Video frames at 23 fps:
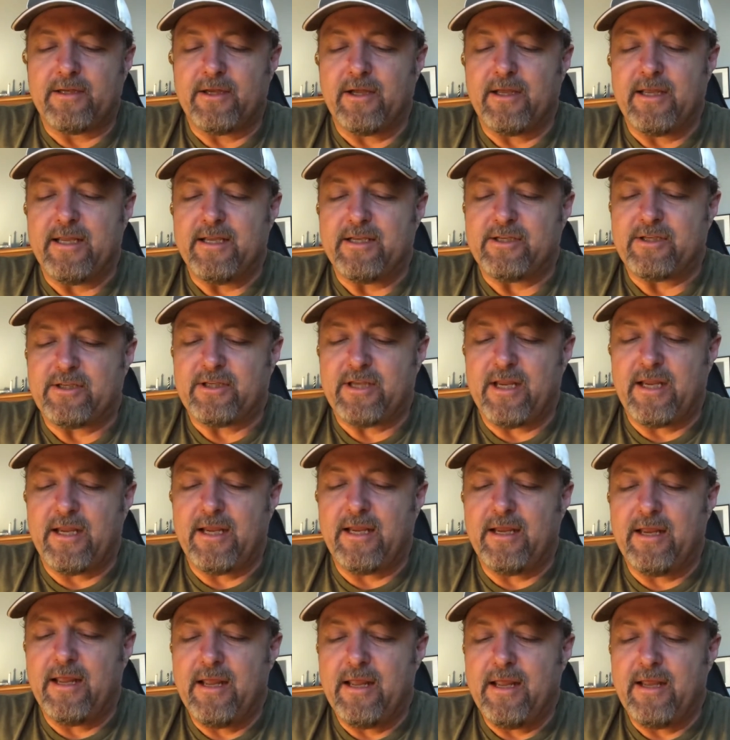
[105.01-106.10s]
he
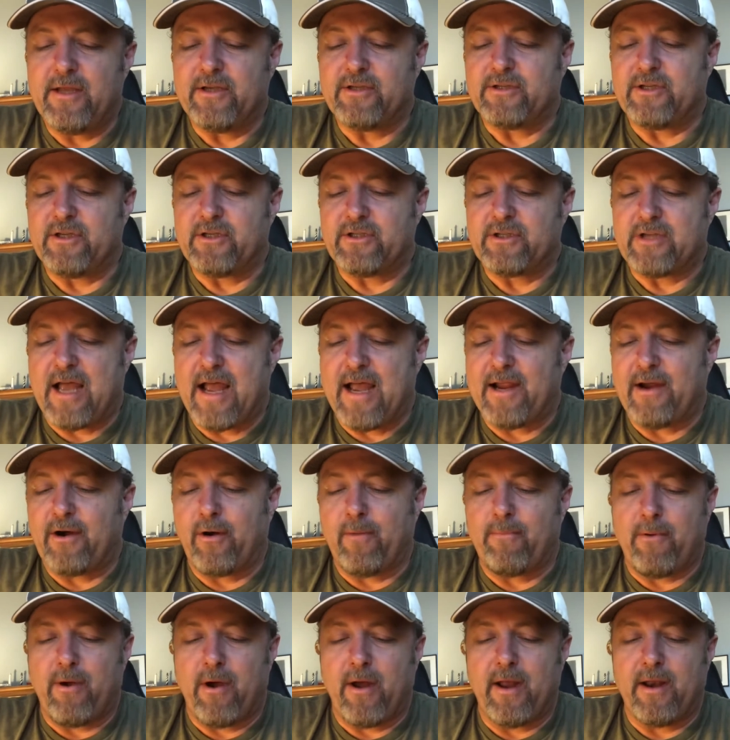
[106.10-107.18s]
see his desire
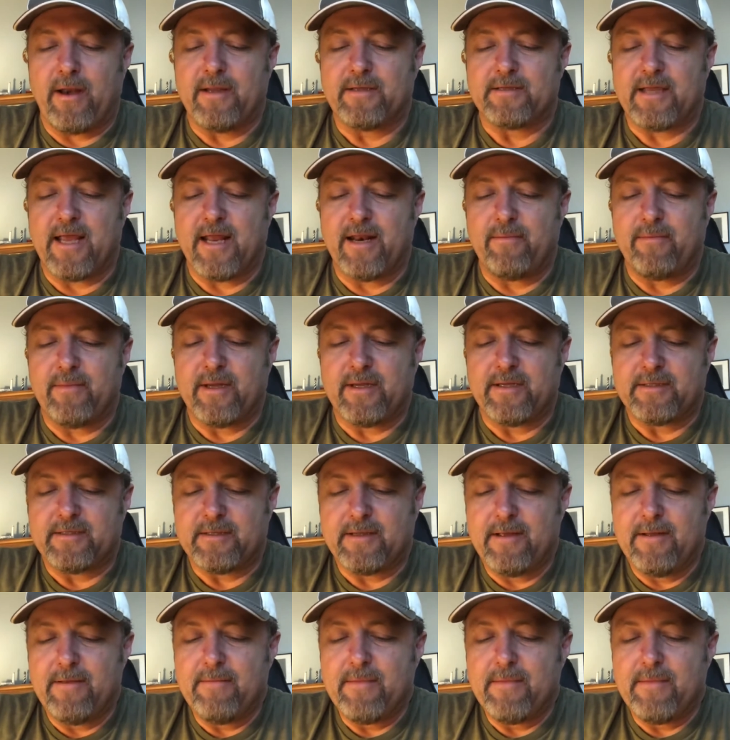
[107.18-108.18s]
upon his enemies.